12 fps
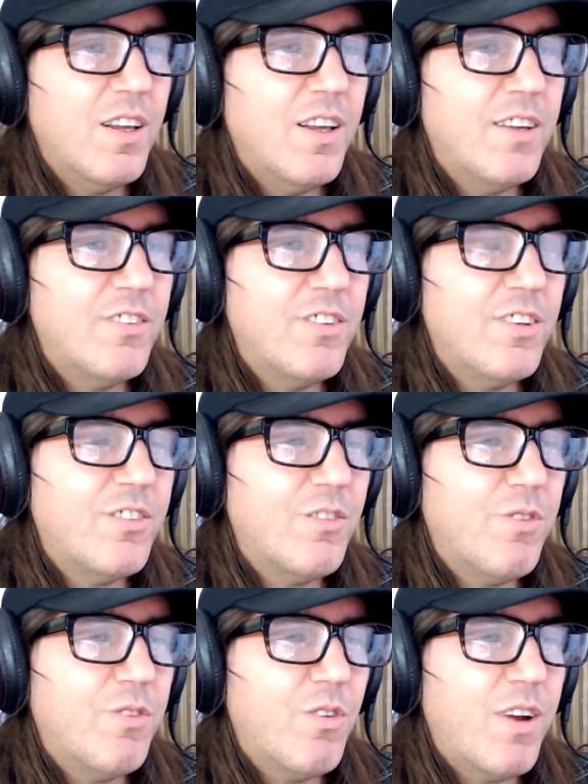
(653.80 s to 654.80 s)
see this
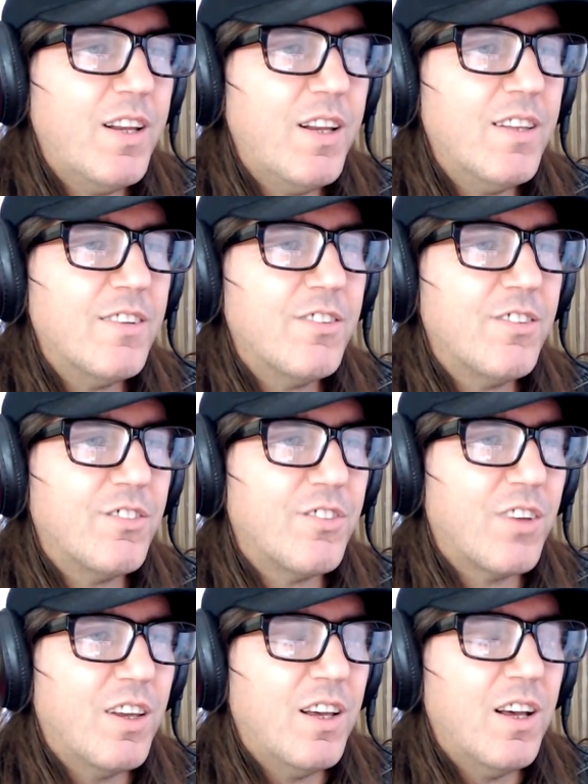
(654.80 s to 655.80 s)
info right here? This is
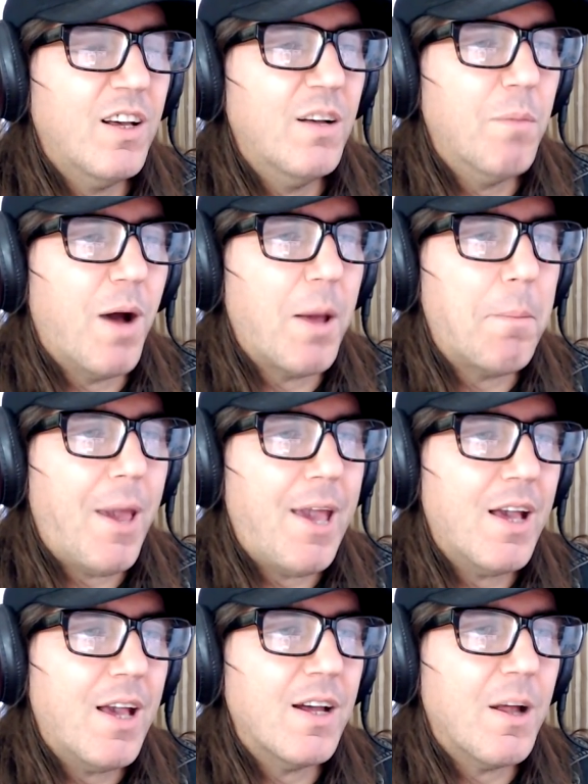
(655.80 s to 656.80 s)
my
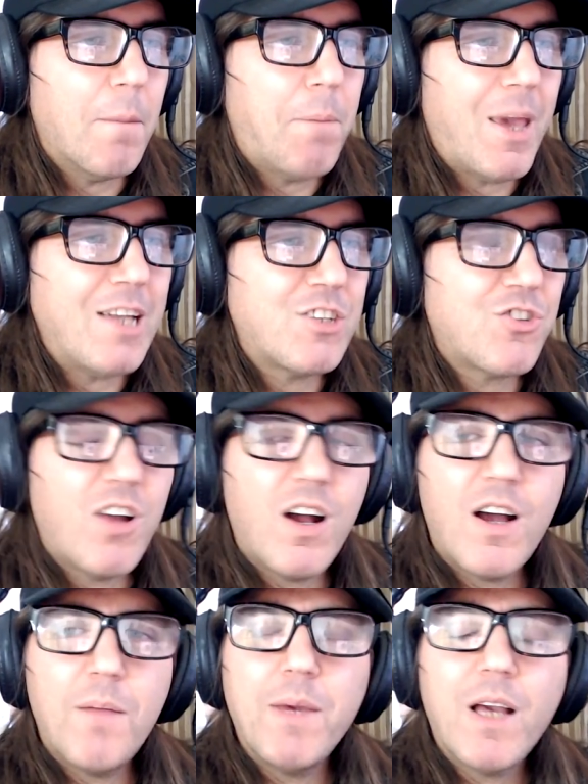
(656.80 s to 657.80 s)

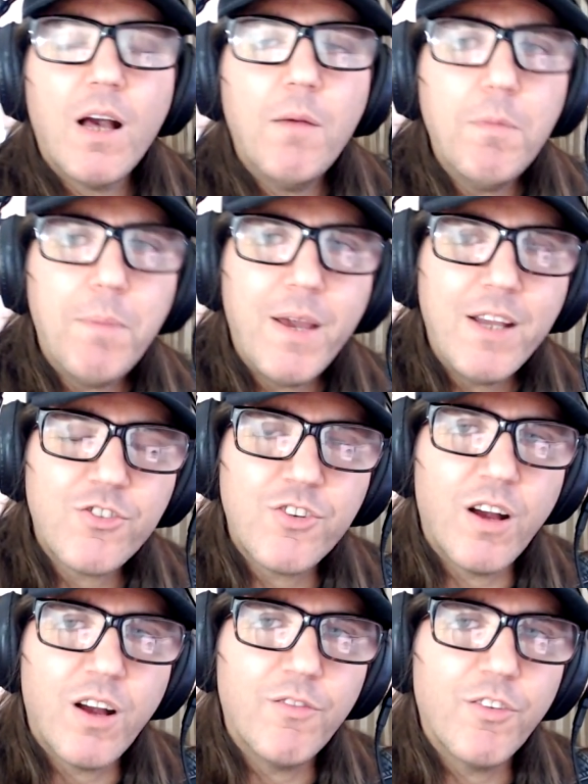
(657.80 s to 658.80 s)
Patreon. Become a
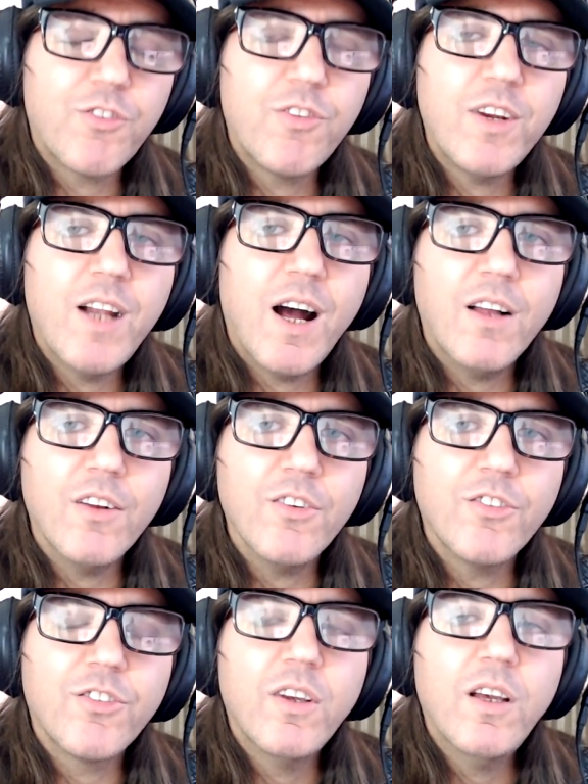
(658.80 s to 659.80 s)
Patreon for
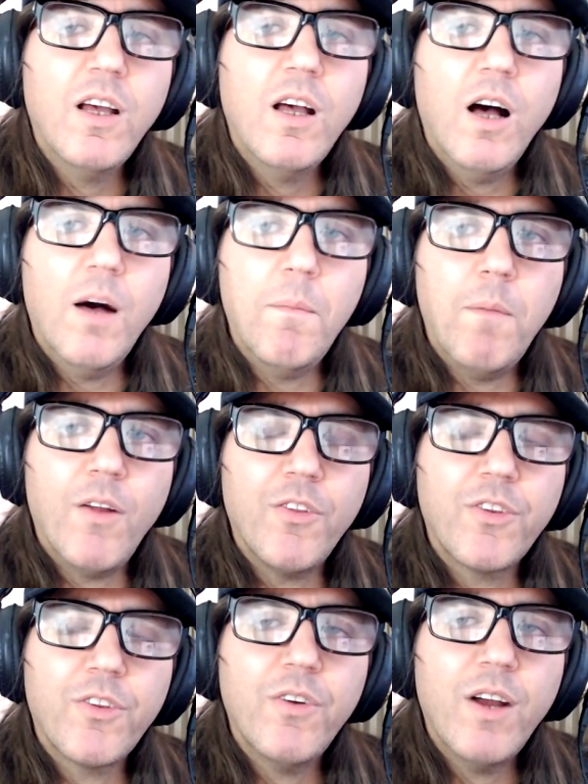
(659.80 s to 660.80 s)
$3 a
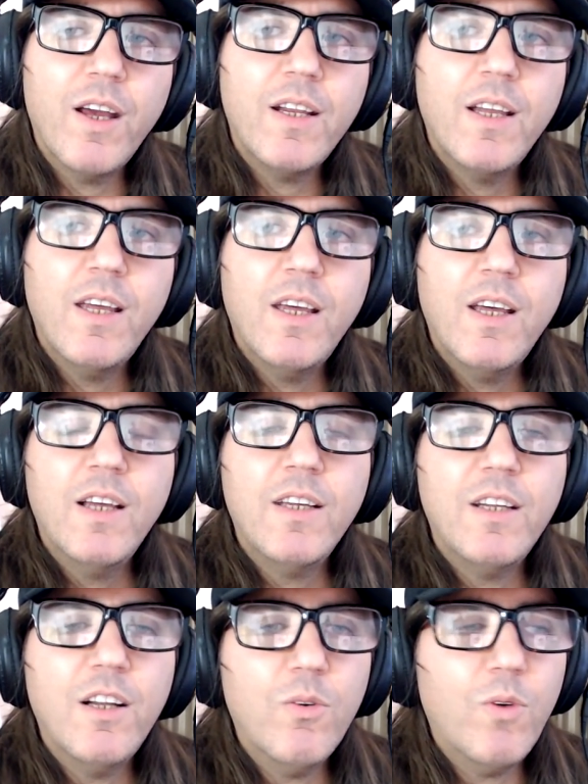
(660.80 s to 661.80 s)
month, right?
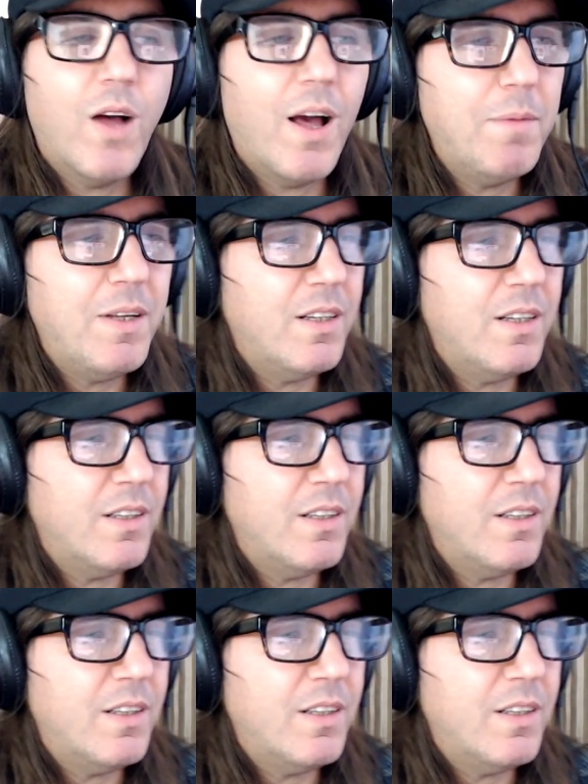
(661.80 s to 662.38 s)
You know, I mean,